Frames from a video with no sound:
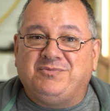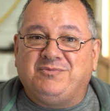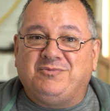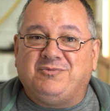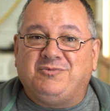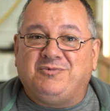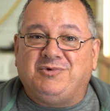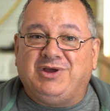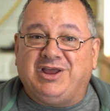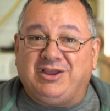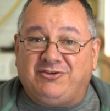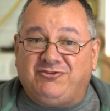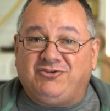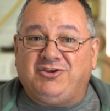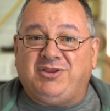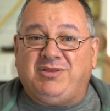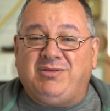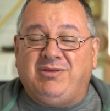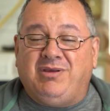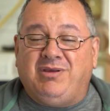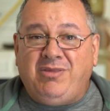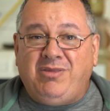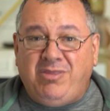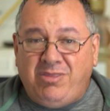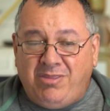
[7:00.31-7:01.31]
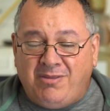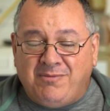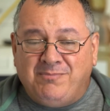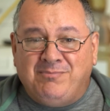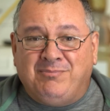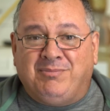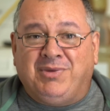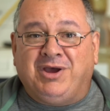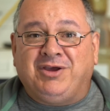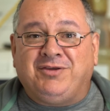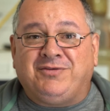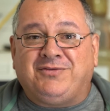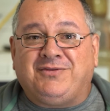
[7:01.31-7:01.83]
Well, actually,
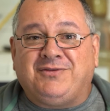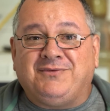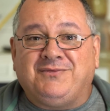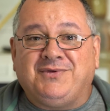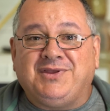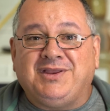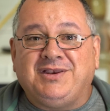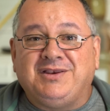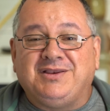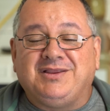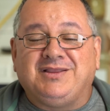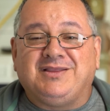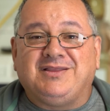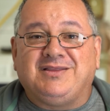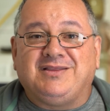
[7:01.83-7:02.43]
most of it.